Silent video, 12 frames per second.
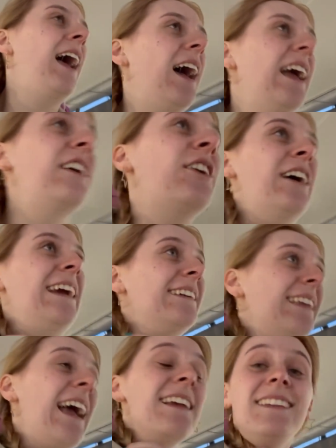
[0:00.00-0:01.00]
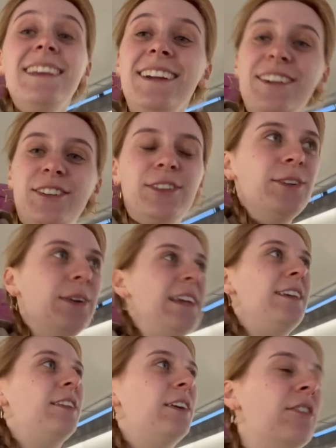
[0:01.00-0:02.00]
I got a taxi to
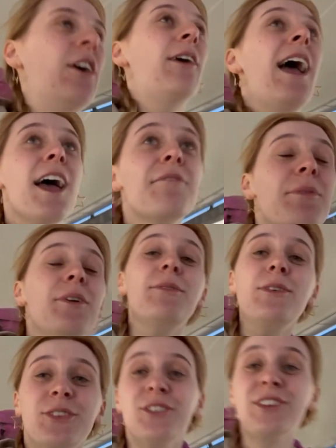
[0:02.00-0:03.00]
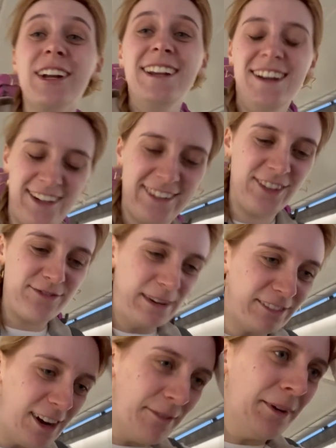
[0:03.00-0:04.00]
Heathrow Airport, which is really nice, of
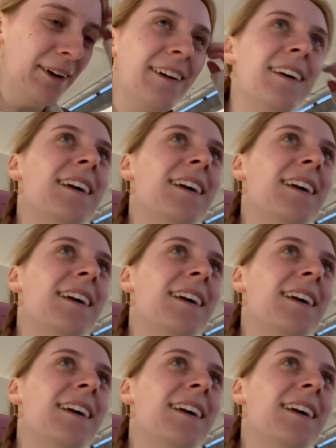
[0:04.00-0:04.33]
my grandma.